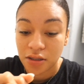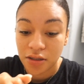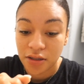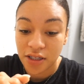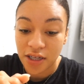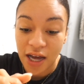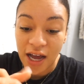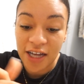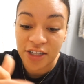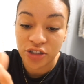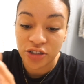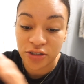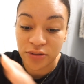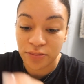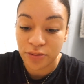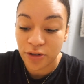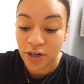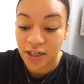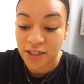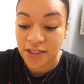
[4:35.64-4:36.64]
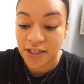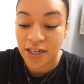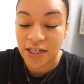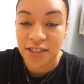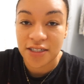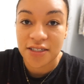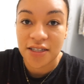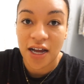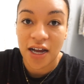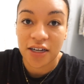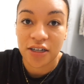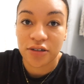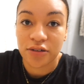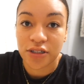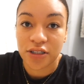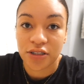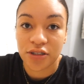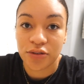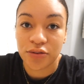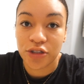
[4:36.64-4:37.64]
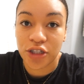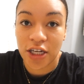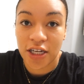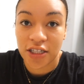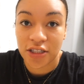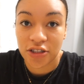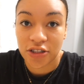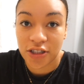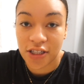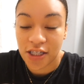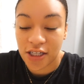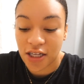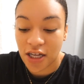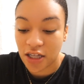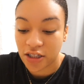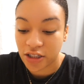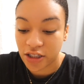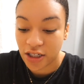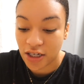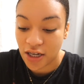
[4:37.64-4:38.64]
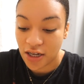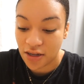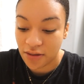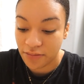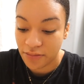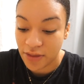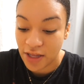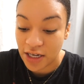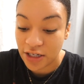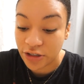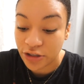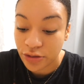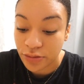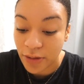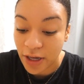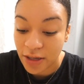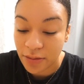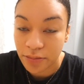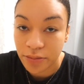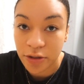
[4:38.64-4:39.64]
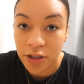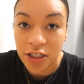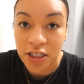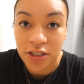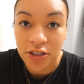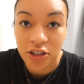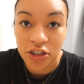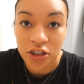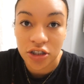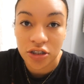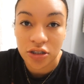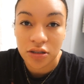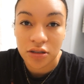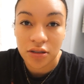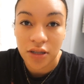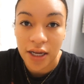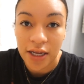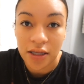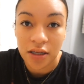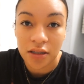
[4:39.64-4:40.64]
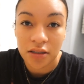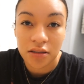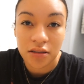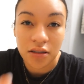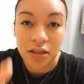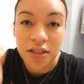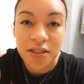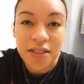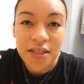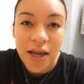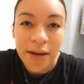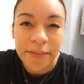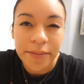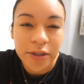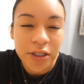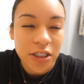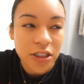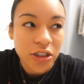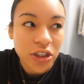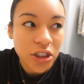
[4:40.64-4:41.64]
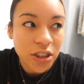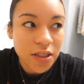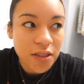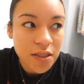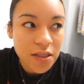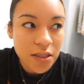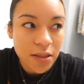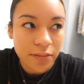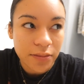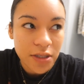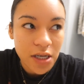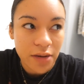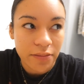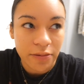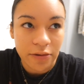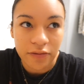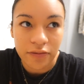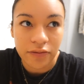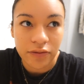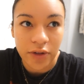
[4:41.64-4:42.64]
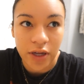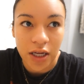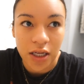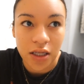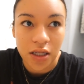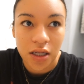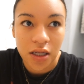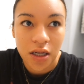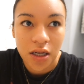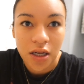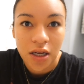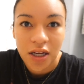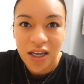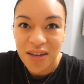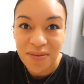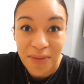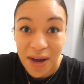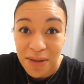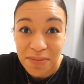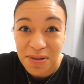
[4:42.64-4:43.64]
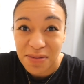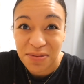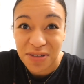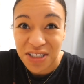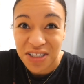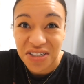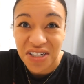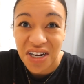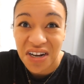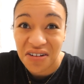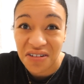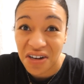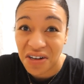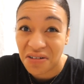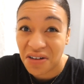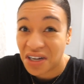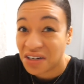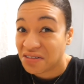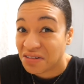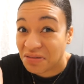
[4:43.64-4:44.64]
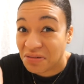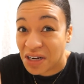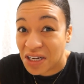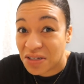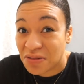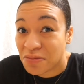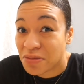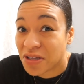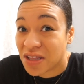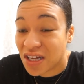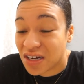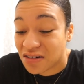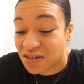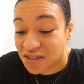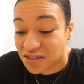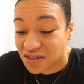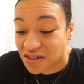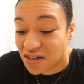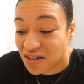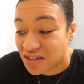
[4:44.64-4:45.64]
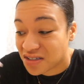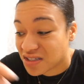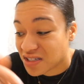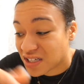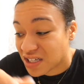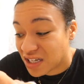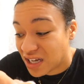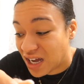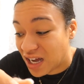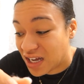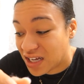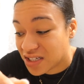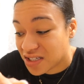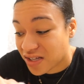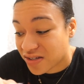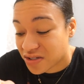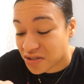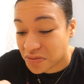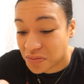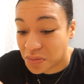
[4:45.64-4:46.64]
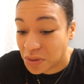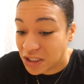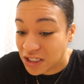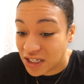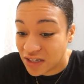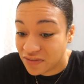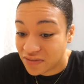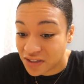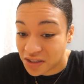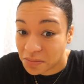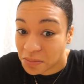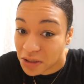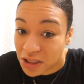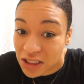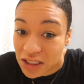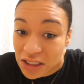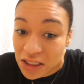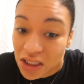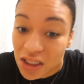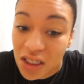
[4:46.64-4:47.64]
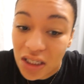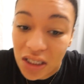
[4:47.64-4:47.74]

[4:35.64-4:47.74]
The hydrogen peroxide is not going to change the color. They do make bleach. Like, it's not bleach. It's some type of, like, it might be bleach. I don't know. I don't know why you put that on your dog's, like, eyes or whatever. But,